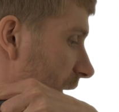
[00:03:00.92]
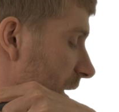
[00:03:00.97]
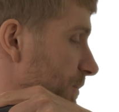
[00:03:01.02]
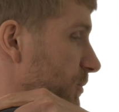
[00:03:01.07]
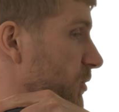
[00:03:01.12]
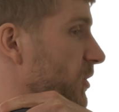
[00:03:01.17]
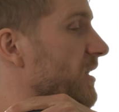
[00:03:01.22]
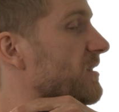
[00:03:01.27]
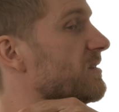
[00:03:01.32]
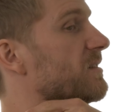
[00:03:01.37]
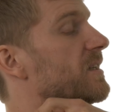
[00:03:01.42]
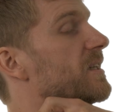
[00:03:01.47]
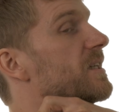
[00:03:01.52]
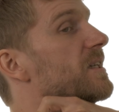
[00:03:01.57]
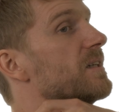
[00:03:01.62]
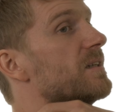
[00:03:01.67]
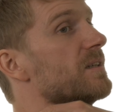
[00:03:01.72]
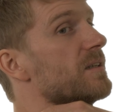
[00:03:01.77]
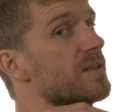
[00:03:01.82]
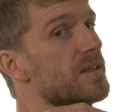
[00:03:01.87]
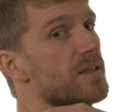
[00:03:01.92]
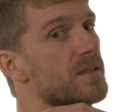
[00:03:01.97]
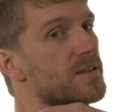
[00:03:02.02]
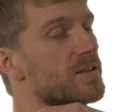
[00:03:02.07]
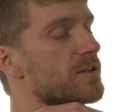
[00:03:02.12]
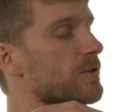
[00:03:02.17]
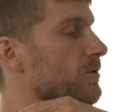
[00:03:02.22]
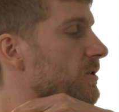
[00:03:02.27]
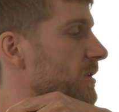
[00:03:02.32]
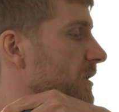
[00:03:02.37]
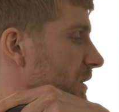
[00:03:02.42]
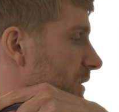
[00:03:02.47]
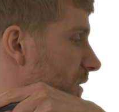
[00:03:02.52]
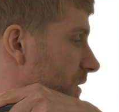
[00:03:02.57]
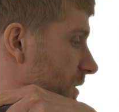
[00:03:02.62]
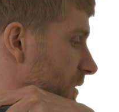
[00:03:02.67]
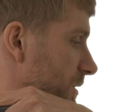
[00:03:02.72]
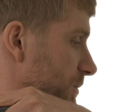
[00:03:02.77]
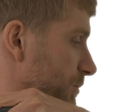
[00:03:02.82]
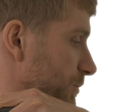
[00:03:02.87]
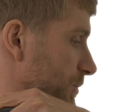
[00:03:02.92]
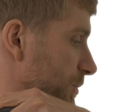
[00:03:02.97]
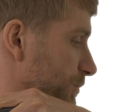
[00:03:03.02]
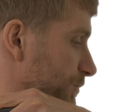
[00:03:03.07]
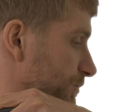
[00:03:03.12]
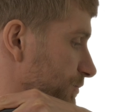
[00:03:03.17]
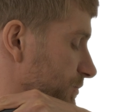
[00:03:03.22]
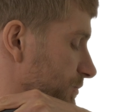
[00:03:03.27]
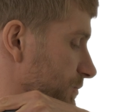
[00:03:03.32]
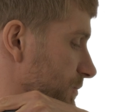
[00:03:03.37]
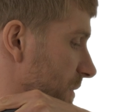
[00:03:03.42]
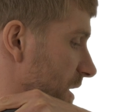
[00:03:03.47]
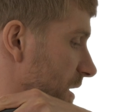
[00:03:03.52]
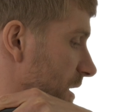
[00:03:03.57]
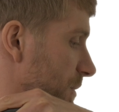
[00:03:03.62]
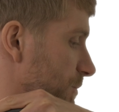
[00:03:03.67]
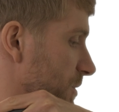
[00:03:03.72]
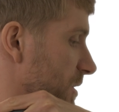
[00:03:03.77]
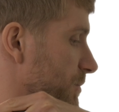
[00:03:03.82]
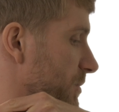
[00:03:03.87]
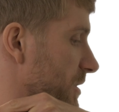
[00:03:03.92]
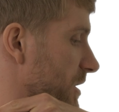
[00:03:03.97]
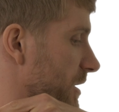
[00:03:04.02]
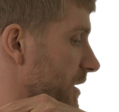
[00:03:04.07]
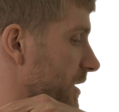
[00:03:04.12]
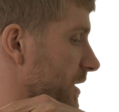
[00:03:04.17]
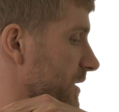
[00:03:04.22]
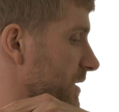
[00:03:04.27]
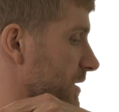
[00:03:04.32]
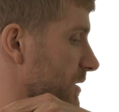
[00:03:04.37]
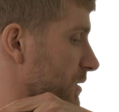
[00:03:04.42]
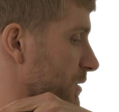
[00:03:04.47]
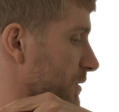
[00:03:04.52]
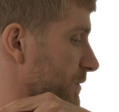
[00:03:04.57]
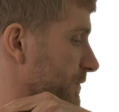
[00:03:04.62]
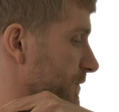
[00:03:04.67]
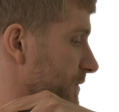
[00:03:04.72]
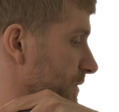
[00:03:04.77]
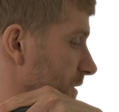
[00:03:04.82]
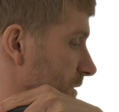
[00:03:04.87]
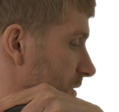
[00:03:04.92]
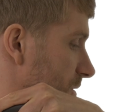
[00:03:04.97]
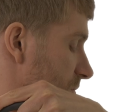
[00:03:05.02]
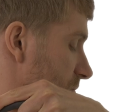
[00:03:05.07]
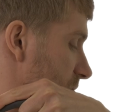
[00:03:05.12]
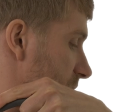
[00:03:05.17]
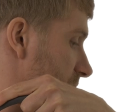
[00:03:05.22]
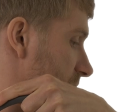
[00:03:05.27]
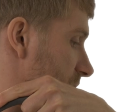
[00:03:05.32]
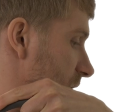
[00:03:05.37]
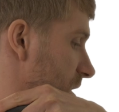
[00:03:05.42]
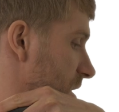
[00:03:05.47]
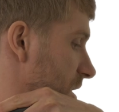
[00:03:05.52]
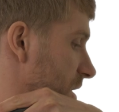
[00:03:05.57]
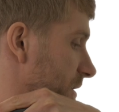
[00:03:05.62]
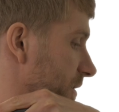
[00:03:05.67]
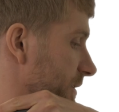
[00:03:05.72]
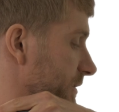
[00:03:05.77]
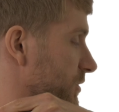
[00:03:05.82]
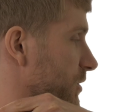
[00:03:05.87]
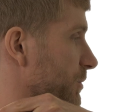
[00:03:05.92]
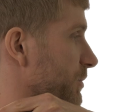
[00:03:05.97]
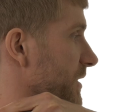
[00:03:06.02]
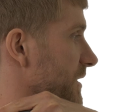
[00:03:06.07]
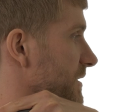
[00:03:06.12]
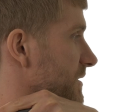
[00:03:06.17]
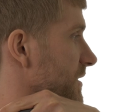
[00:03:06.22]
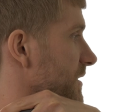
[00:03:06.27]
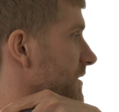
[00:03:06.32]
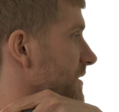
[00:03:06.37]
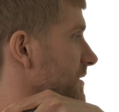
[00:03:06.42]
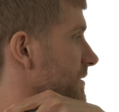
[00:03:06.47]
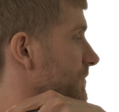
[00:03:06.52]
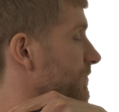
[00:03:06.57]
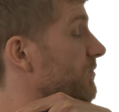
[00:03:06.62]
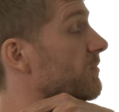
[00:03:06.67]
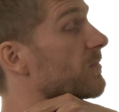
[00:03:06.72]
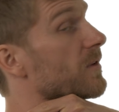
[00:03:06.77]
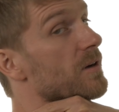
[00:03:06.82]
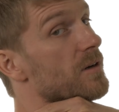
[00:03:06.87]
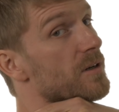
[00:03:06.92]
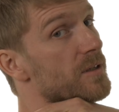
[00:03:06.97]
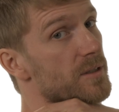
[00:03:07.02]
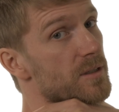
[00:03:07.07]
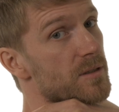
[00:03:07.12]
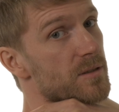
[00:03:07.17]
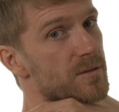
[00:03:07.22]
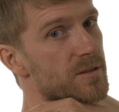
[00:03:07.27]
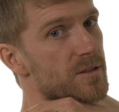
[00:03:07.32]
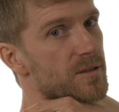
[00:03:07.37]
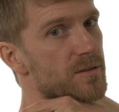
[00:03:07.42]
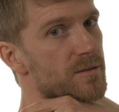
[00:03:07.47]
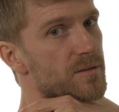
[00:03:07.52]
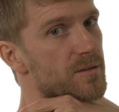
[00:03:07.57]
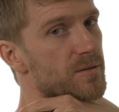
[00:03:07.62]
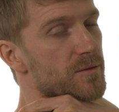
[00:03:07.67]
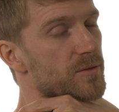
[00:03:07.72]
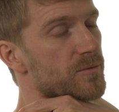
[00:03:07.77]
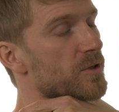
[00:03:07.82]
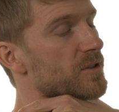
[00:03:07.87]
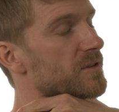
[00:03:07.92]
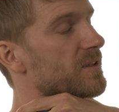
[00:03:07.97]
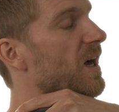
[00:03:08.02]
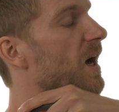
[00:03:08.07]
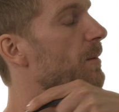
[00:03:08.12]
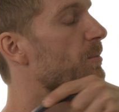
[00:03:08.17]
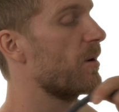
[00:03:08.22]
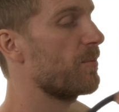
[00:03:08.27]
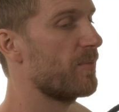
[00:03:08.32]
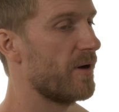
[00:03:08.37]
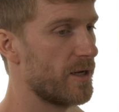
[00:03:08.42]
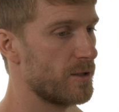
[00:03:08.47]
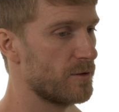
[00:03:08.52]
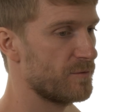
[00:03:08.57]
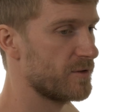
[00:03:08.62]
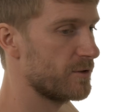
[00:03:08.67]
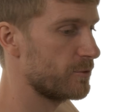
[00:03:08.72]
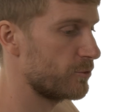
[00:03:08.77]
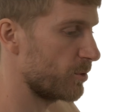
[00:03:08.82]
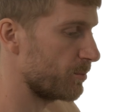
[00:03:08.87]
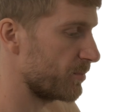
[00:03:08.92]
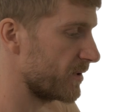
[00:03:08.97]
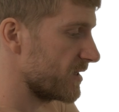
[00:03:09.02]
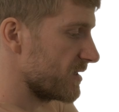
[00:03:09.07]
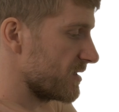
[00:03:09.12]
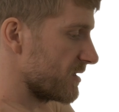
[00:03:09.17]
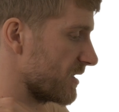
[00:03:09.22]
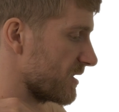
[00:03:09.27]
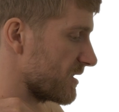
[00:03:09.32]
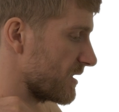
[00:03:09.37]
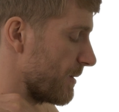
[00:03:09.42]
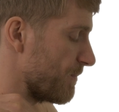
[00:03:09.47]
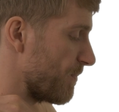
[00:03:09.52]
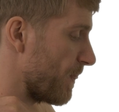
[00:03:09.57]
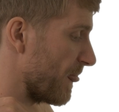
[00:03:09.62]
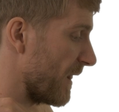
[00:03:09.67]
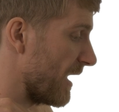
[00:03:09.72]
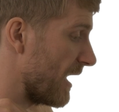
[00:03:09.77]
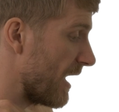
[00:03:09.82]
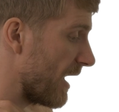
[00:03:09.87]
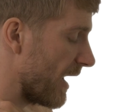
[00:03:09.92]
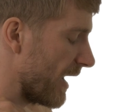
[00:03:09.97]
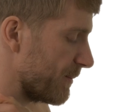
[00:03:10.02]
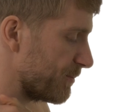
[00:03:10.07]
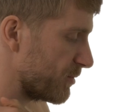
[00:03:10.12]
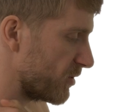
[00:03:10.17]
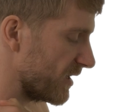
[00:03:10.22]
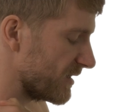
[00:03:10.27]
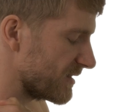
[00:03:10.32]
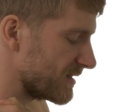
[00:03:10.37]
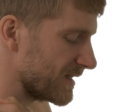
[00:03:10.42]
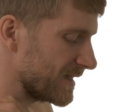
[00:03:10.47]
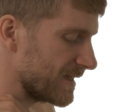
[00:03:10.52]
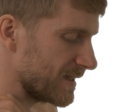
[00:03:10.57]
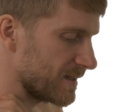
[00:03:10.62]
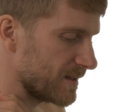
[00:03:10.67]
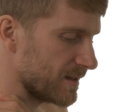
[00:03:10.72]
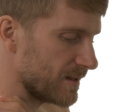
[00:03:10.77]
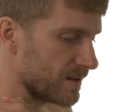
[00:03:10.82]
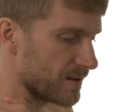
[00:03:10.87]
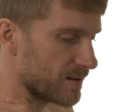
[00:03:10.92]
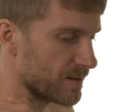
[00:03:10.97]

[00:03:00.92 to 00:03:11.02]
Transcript: press here into the upper part of the trapezius, or not the upper part of the trapezius. I press in